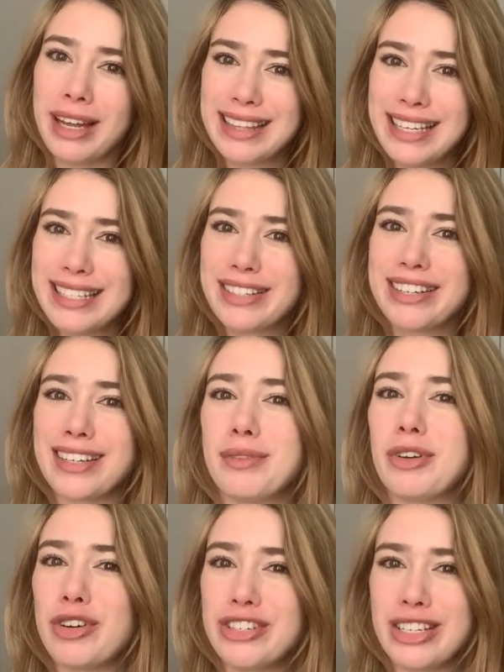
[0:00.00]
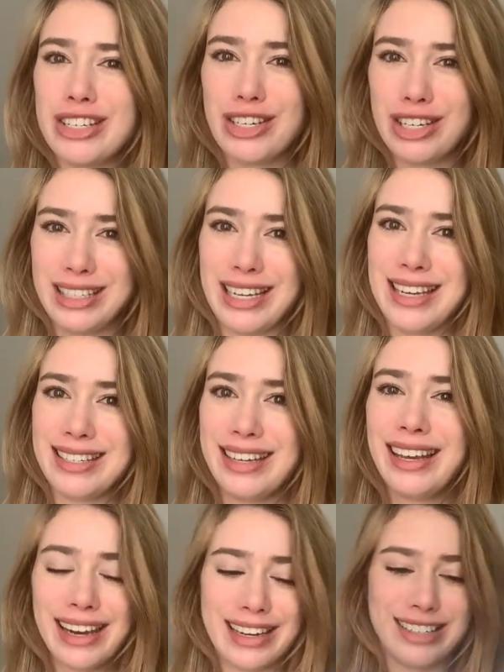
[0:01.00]
like this because I'd been watching Dirty
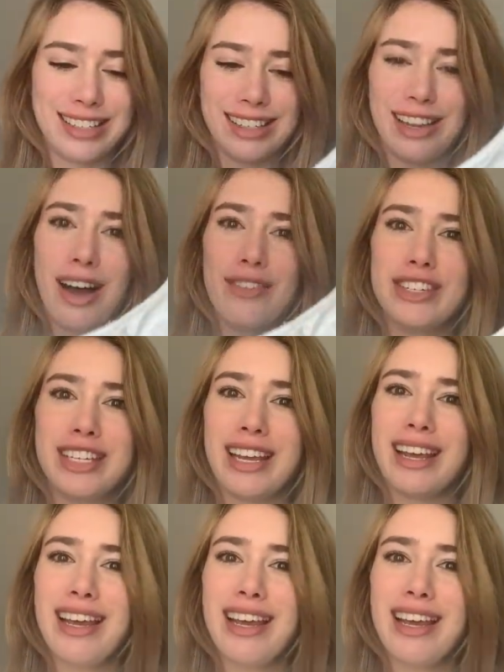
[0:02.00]
Dancing and I just loved